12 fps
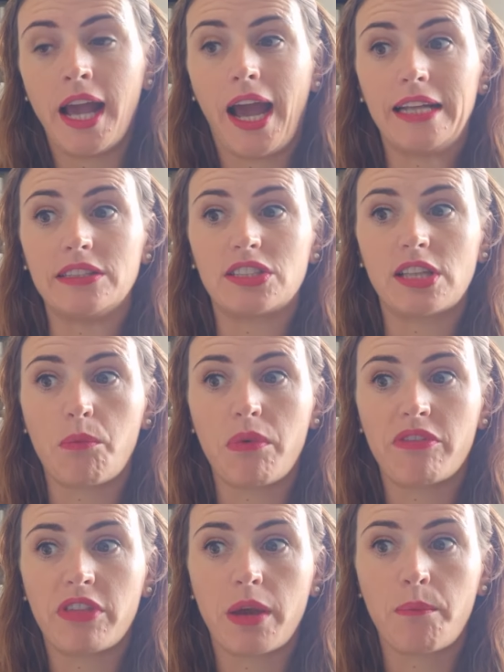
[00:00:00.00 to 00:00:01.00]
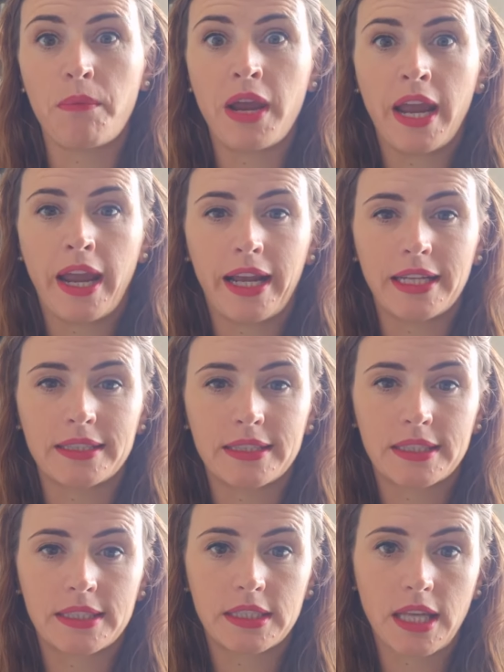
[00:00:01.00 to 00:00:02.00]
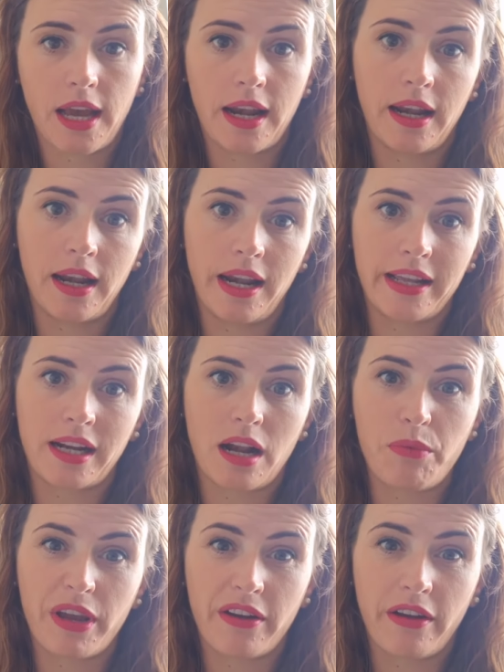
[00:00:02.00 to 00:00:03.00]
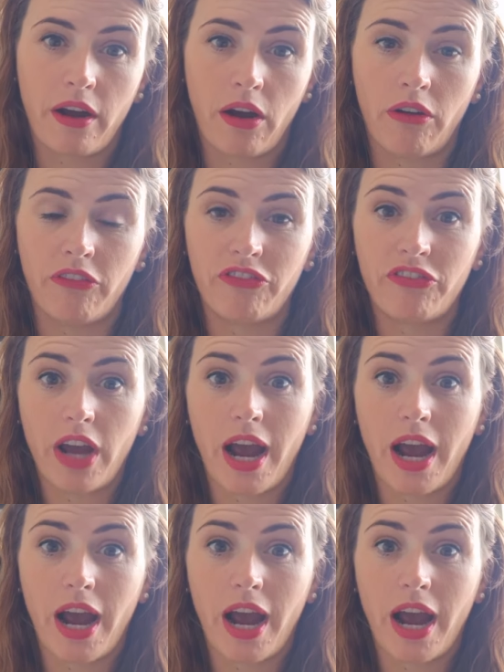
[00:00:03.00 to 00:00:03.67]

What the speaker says: and some of them it's a little bit of